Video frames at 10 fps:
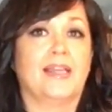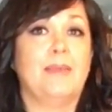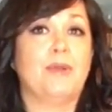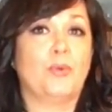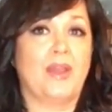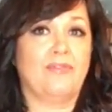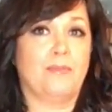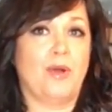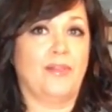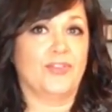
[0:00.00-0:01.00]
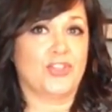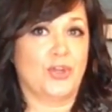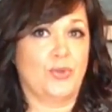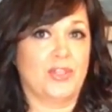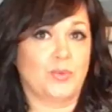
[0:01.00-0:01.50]
keep it away from all the
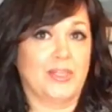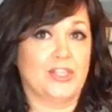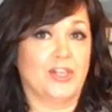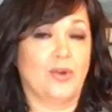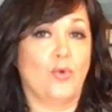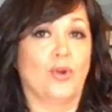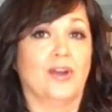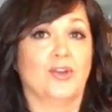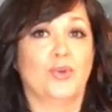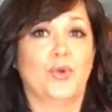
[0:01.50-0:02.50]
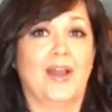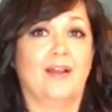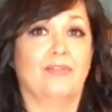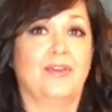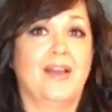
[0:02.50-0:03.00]
snow this winter or who
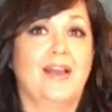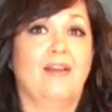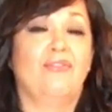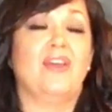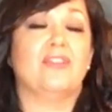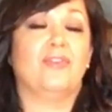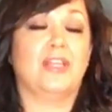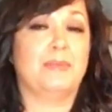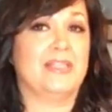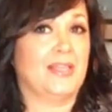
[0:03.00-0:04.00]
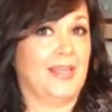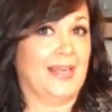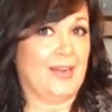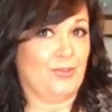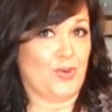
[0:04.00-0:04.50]
have faithfully been digging
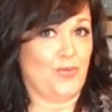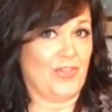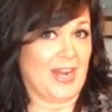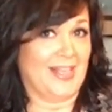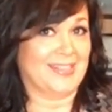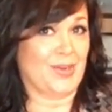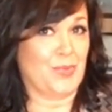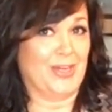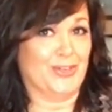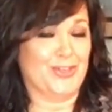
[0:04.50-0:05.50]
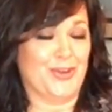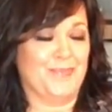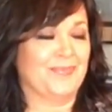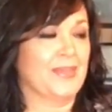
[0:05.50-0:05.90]
it out over the last week or so.